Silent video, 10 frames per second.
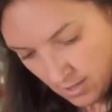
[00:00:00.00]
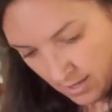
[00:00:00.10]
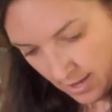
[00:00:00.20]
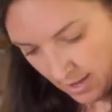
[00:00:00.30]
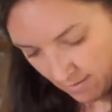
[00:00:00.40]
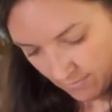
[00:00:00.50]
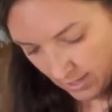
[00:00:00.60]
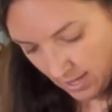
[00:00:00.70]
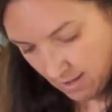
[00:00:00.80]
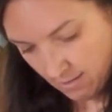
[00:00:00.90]

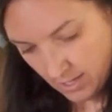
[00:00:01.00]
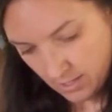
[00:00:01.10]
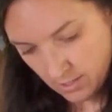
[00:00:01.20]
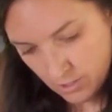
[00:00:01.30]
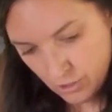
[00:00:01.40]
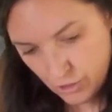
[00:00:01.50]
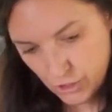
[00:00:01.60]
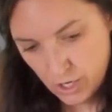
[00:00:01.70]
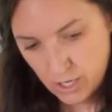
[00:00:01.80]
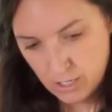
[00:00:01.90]
half-gallon
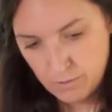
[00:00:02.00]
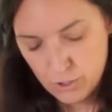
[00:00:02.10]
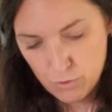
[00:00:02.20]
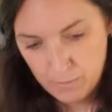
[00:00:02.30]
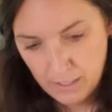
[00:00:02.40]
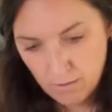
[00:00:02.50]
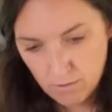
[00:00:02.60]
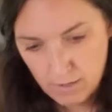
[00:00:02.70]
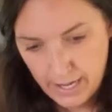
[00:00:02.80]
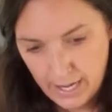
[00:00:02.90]
jar, which will be
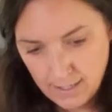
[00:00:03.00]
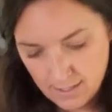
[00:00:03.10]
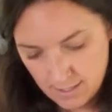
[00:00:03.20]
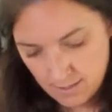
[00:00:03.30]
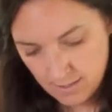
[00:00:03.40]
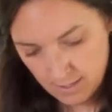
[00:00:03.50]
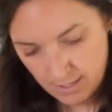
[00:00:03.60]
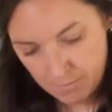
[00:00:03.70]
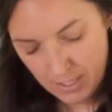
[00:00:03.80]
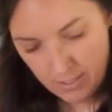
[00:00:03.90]
great, so that
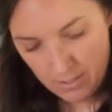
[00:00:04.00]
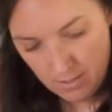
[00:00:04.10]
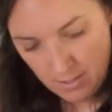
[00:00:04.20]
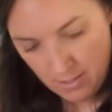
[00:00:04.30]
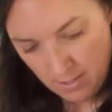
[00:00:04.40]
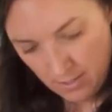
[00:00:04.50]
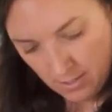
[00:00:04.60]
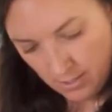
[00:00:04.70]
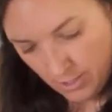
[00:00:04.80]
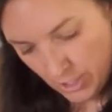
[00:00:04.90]
I'm not
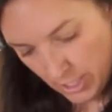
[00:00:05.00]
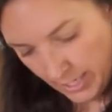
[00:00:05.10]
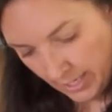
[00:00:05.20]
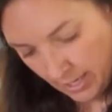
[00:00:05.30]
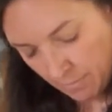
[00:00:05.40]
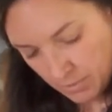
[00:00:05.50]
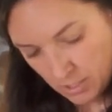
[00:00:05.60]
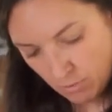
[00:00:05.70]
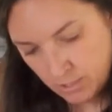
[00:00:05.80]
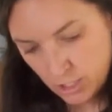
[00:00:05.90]
dirtying up
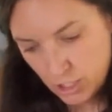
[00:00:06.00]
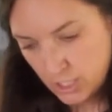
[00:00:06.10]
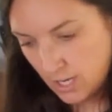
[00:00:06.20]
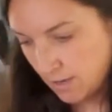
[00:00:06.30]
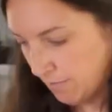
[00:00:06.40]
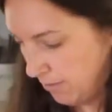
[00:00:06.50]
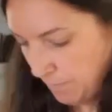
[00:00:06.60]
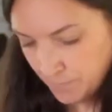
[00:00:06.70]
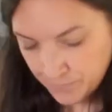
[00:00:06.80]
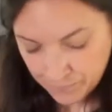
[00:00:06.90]
so much stuff.
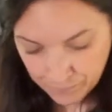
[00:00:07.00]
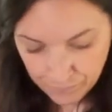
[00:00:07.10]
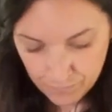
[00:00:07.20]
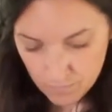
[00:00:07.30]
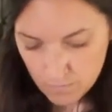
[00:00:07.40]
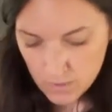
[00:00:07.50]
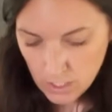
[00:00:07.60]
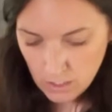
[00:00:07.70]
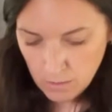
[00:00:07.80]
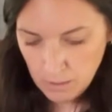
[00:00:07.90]

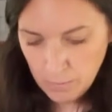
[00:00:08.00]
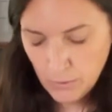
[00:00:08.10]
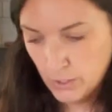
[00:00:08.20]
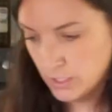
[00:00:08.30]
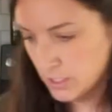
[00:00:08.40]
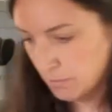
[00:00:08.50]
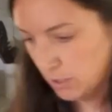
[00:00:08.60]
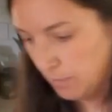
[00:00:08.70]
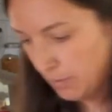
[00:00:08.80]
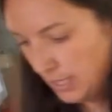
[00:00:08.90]
I'm gonna pour some more
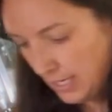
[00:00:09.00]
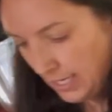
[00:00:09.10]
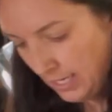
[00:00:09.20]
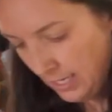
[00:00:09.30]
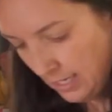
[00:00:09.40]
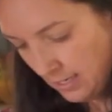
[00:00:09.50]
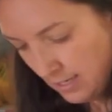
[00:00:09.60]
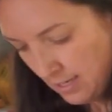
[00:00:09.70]
brine in.